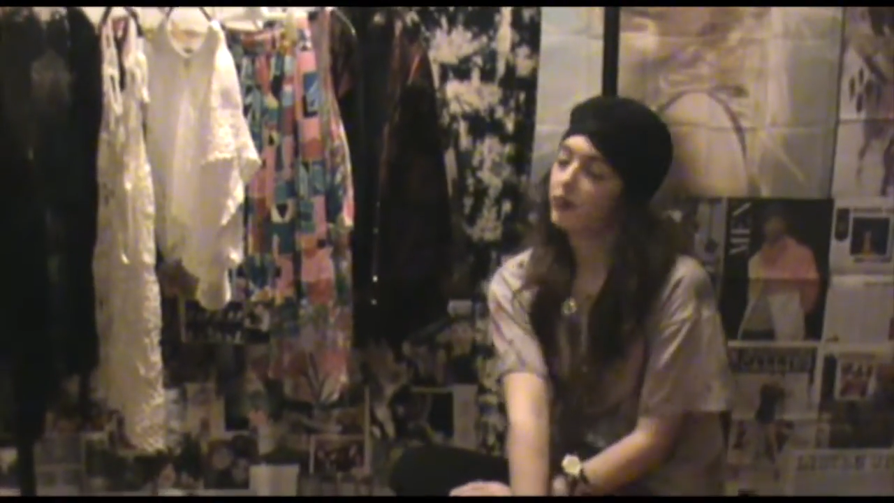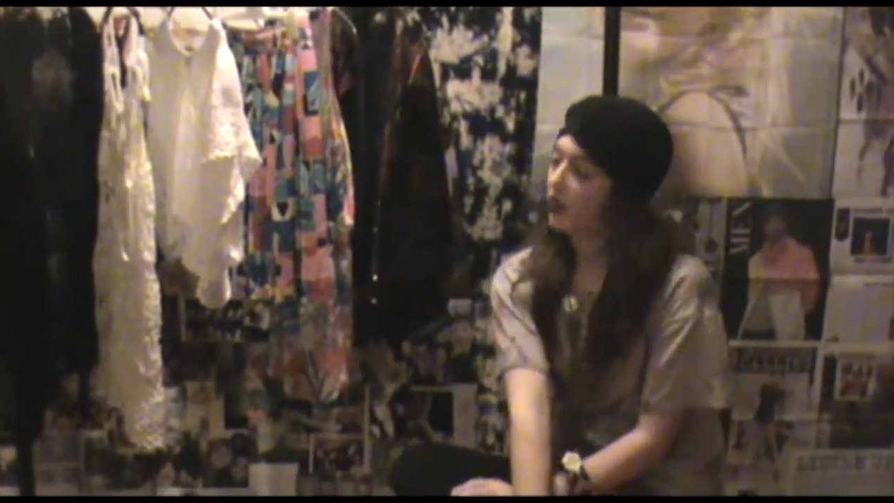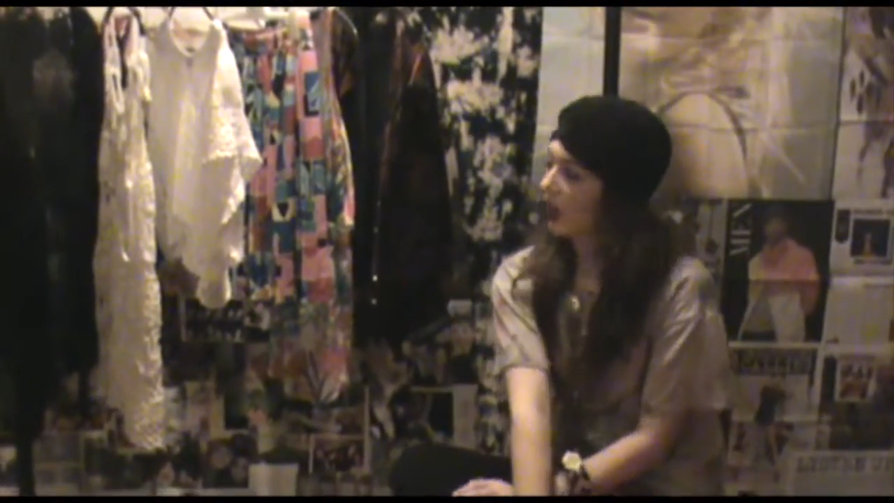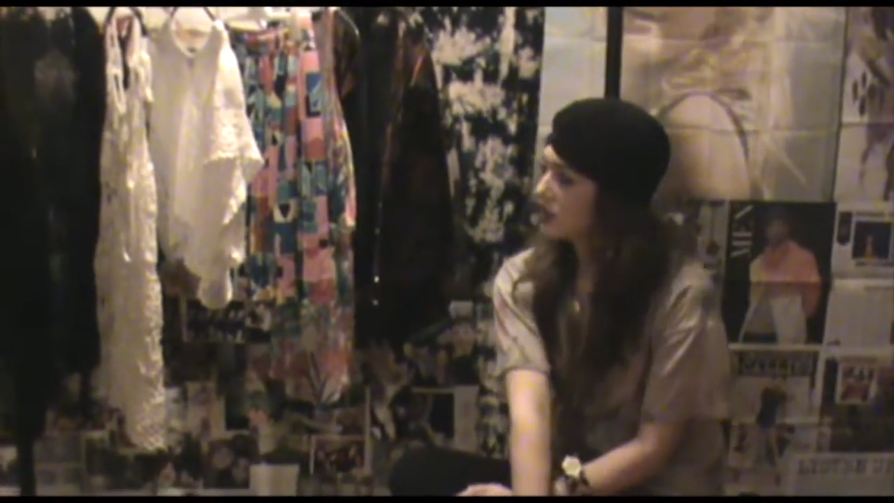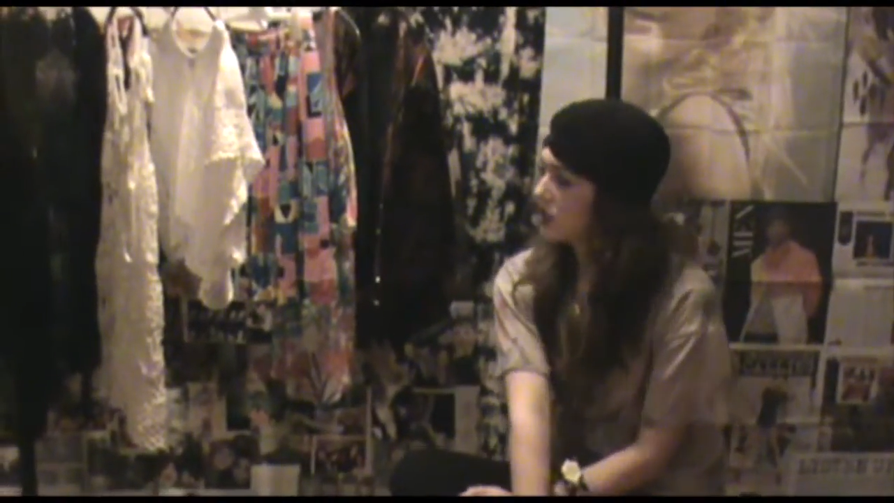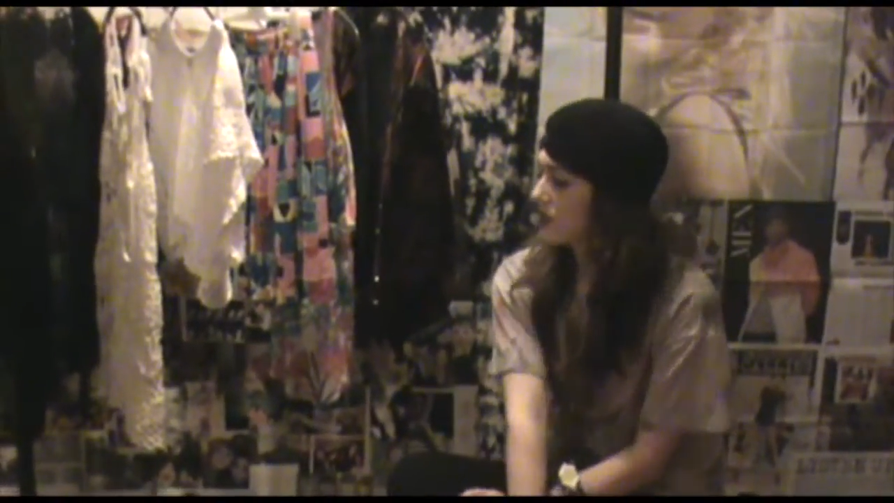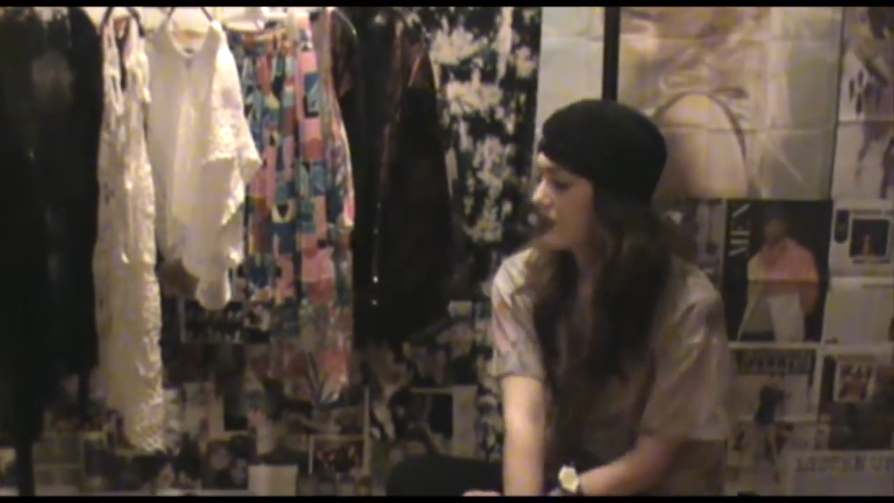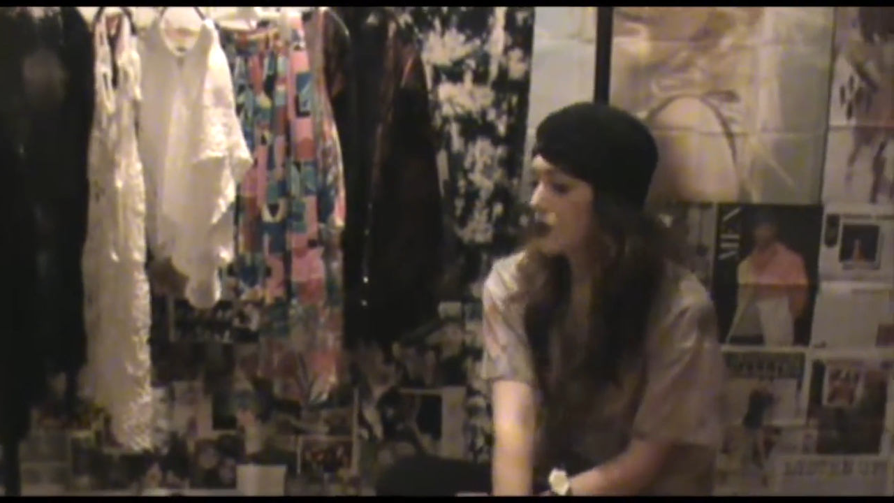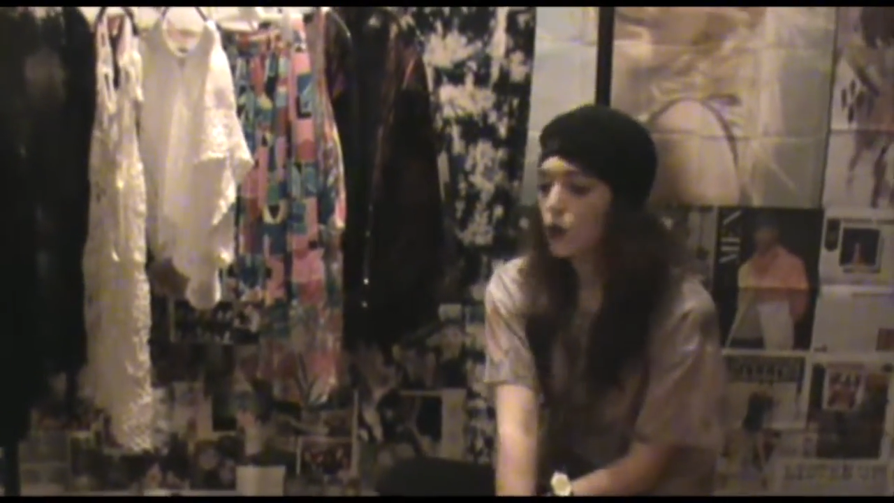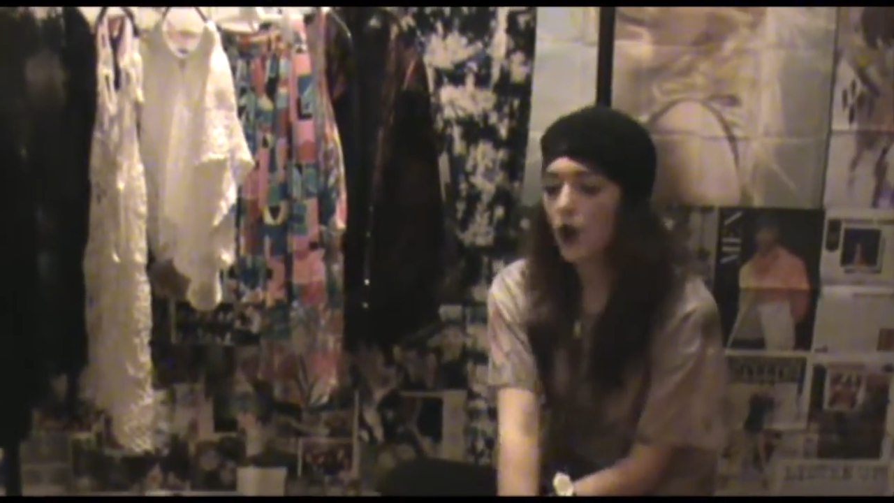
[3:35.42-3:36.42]
I just
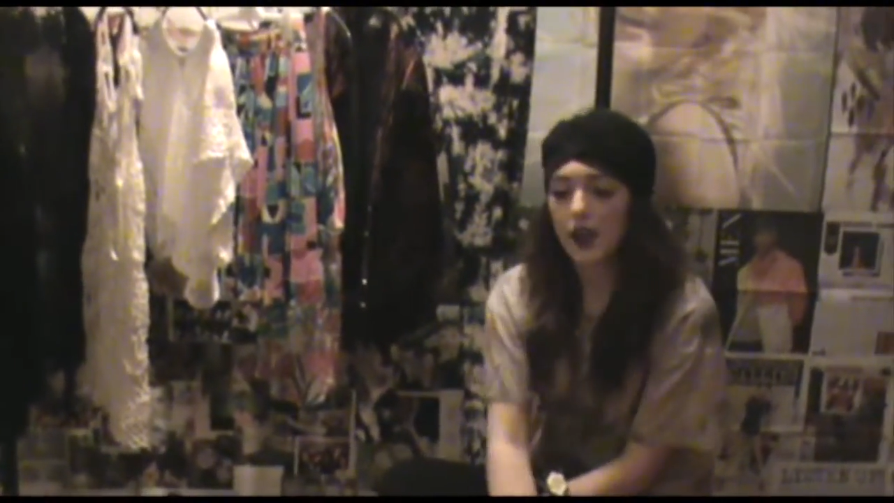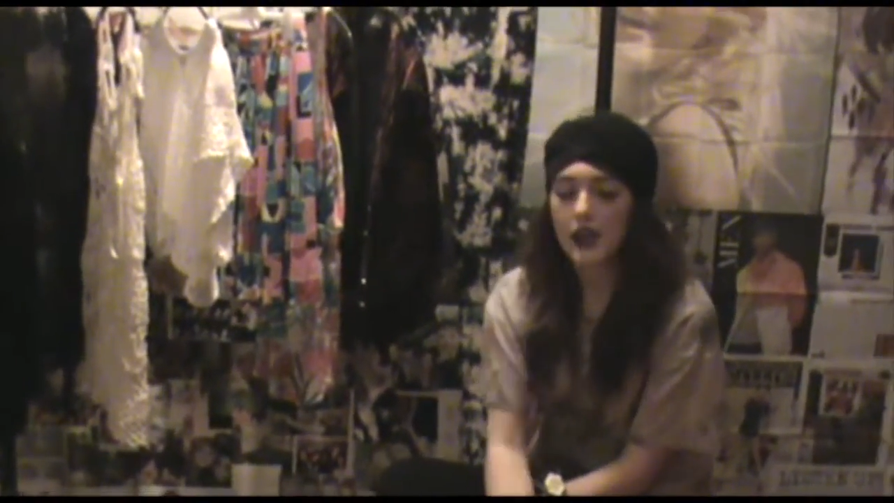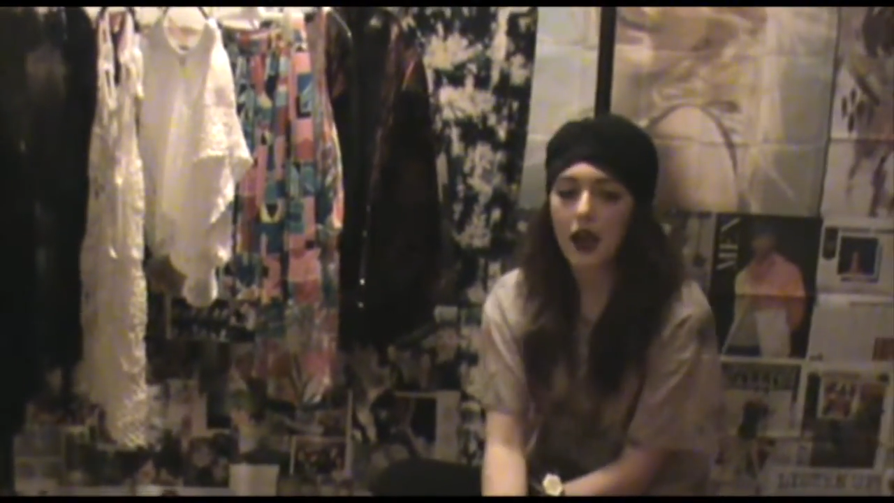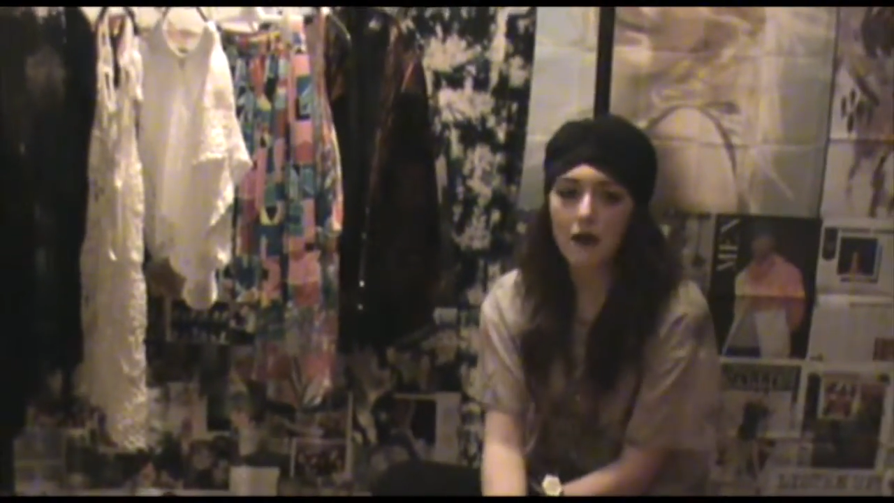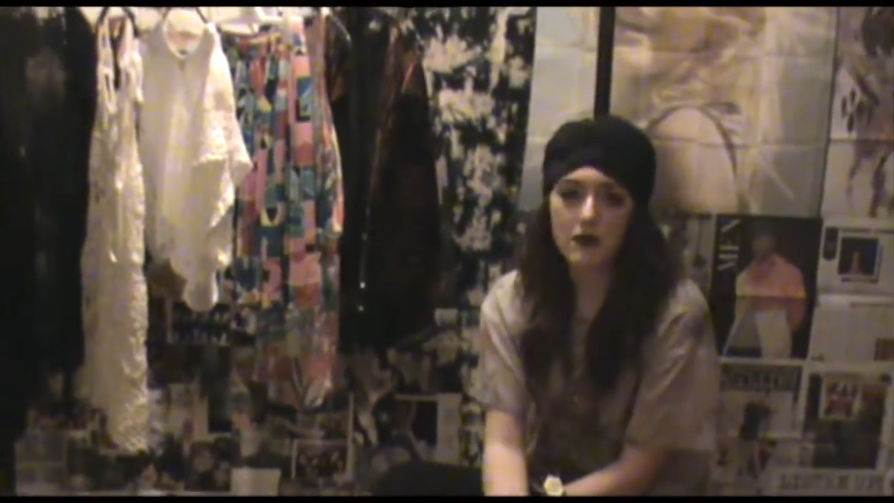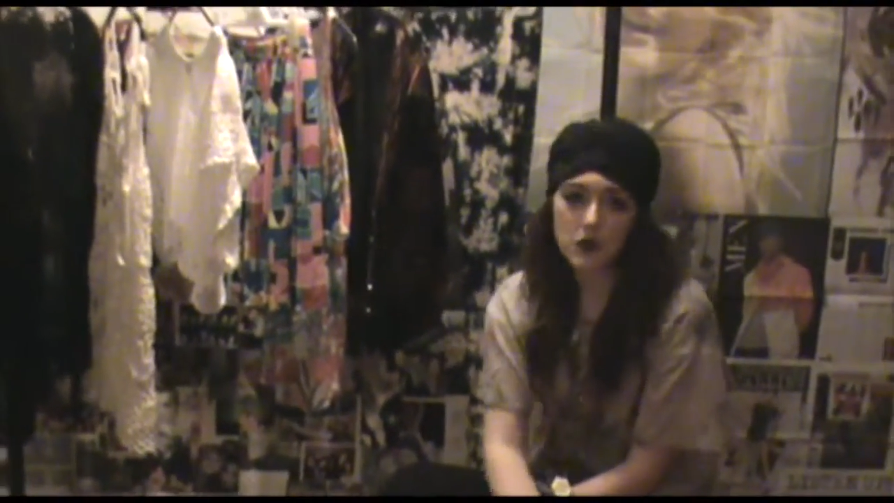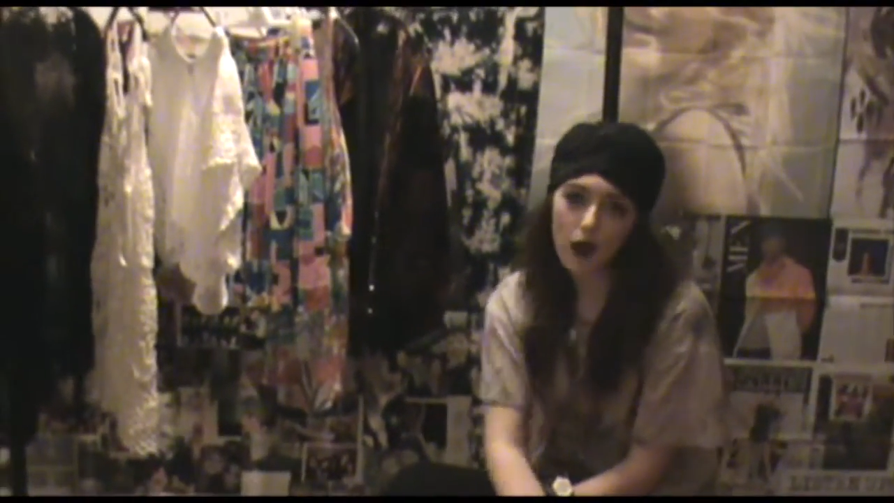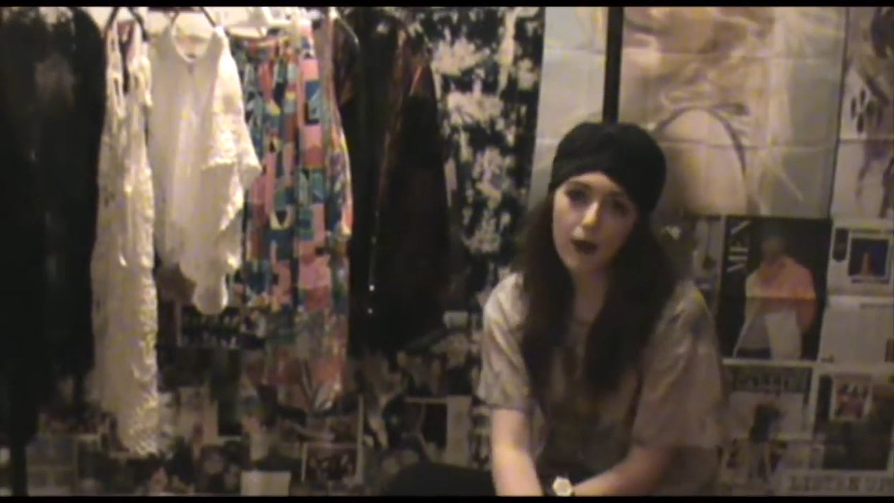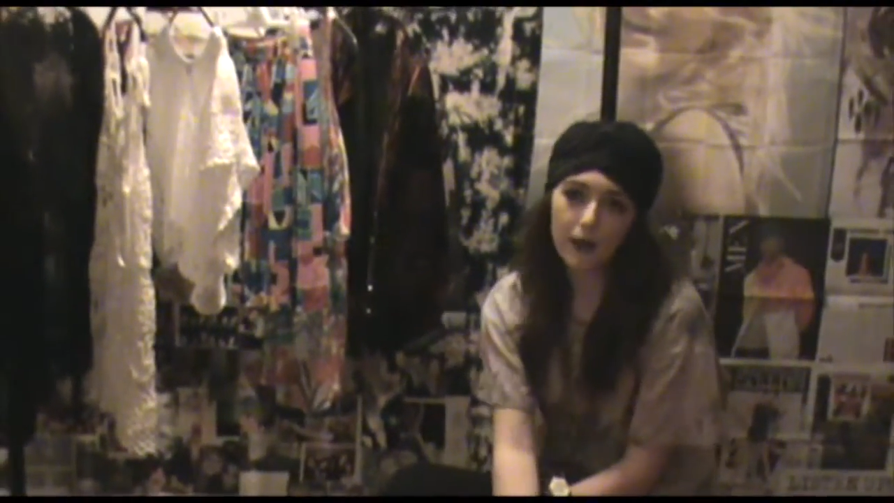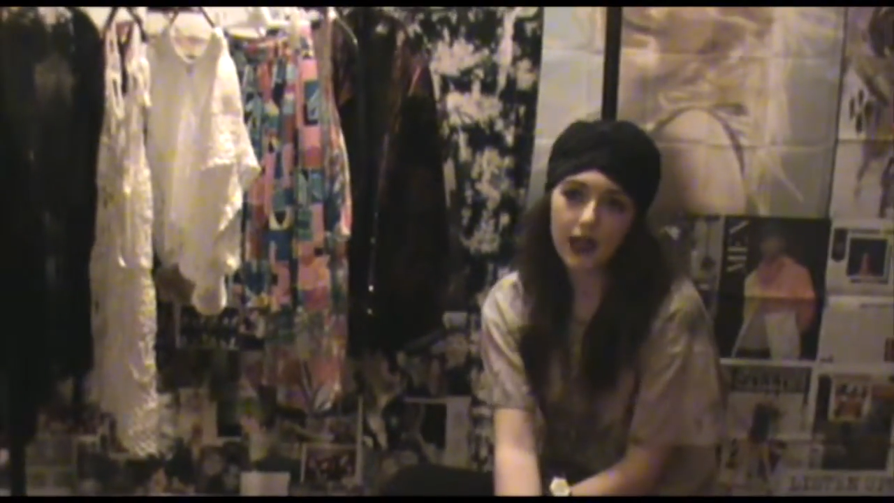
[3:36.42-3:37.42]
feel right now it's
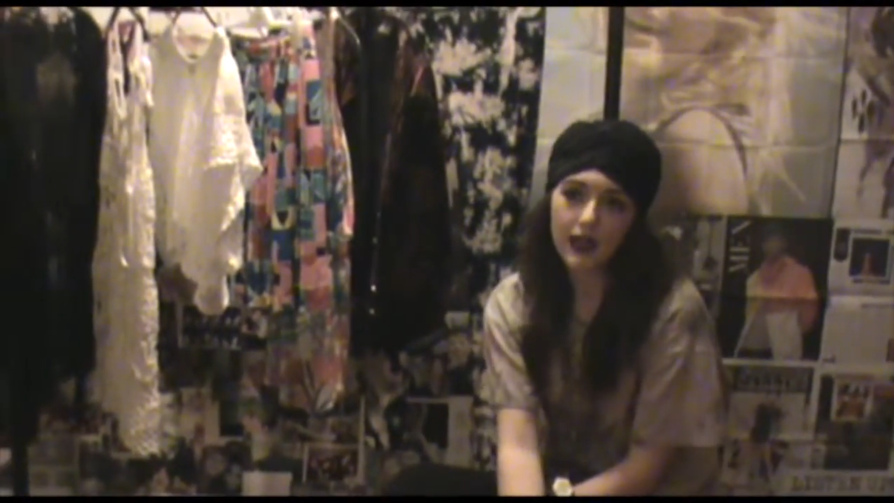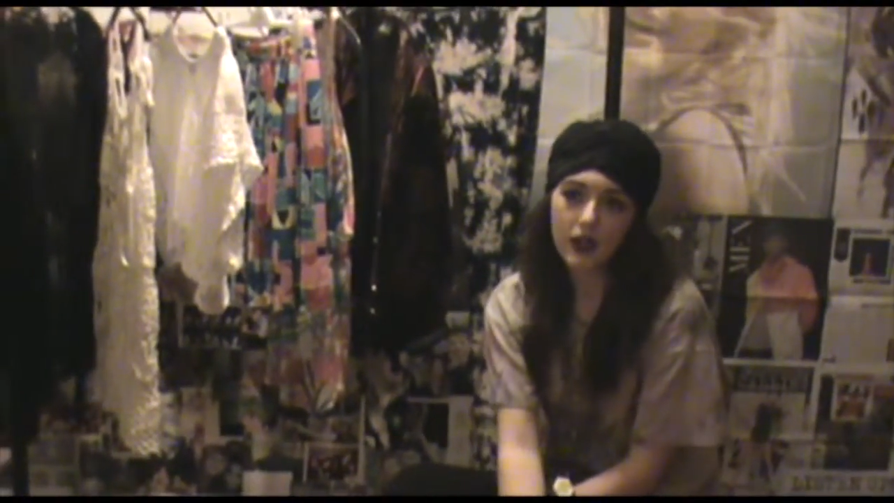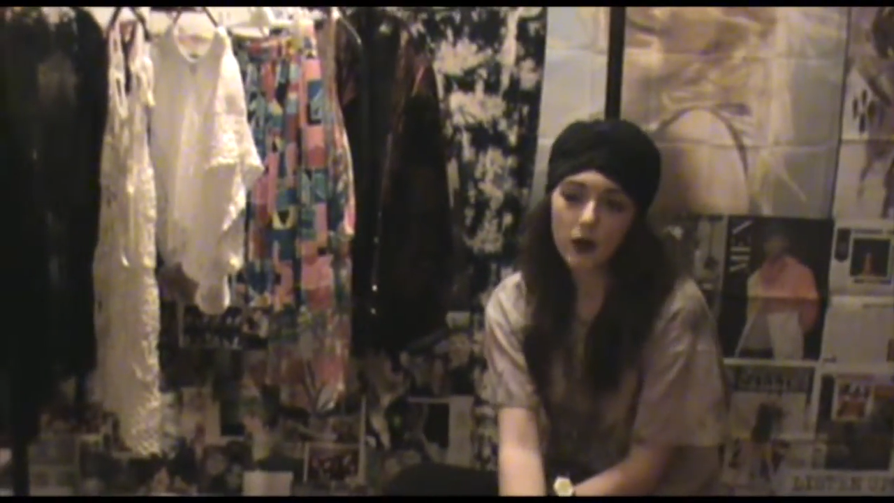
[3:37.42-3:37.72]
quite bleak,